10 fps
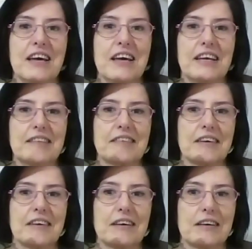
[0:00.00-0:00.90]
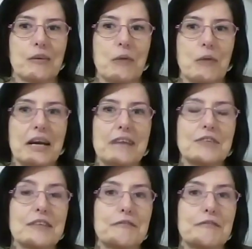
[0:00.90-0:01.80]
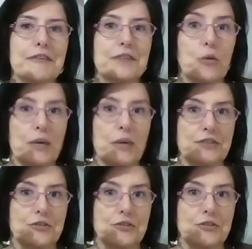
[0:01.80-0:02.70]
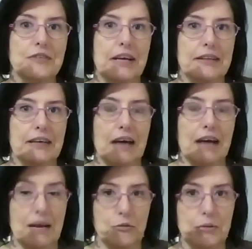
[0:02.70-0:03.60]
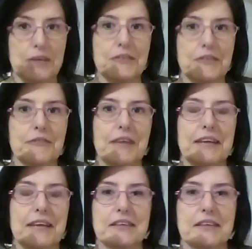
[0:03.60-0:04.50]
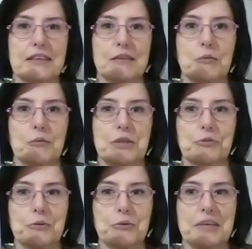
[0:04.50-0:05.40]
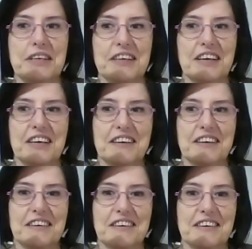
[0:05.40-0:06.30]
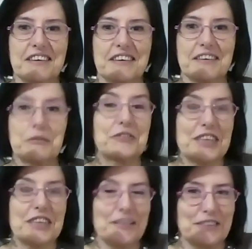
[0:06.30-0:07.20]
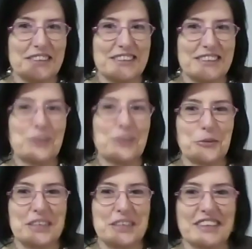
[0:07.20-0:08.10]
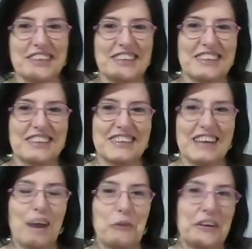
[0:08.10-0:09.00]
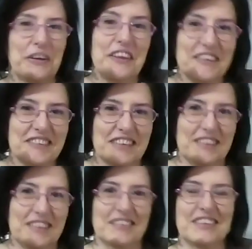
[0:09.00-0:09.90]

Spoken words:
It's 150 questions and answers that we truly received during our years as